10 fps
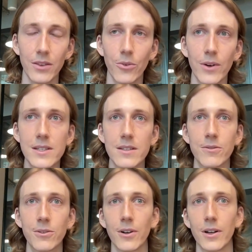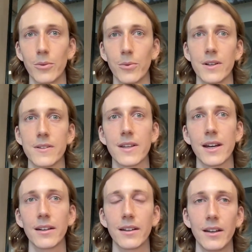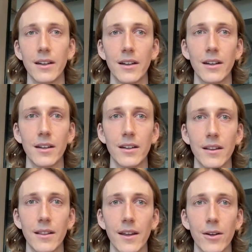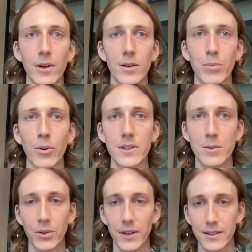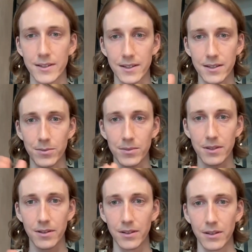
the reason for it was that they run point-to-point systems,